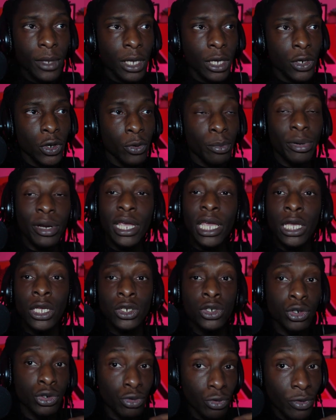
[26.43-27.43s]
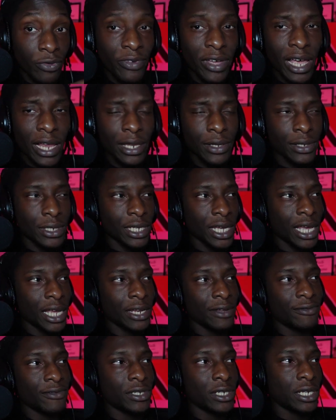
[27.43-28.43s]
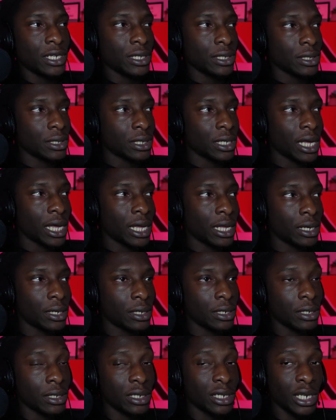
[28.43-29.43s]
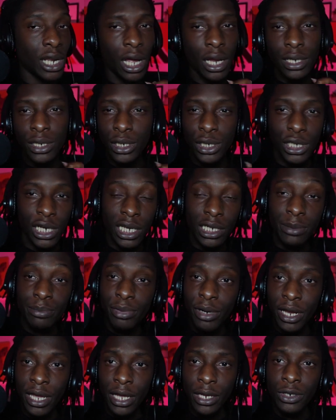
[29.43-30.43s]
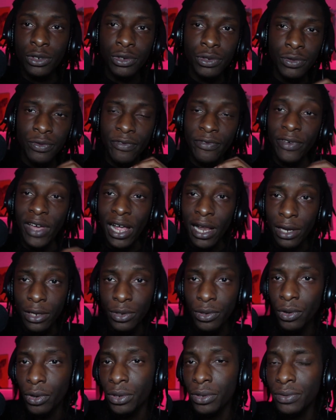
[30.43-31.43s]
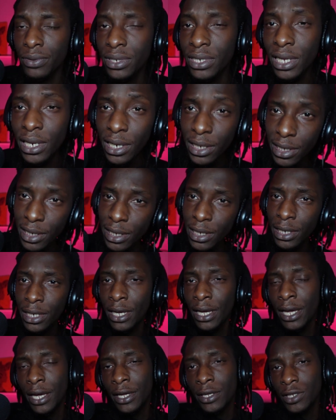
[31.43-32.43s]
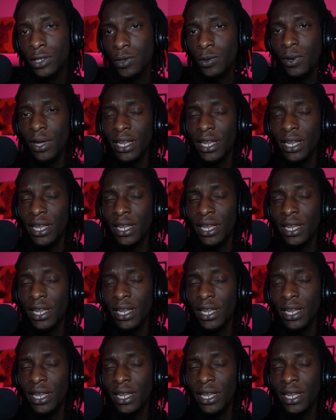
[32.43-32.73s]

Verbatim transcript: you know, bringing true value to NFTs and not just bringing true value or utility to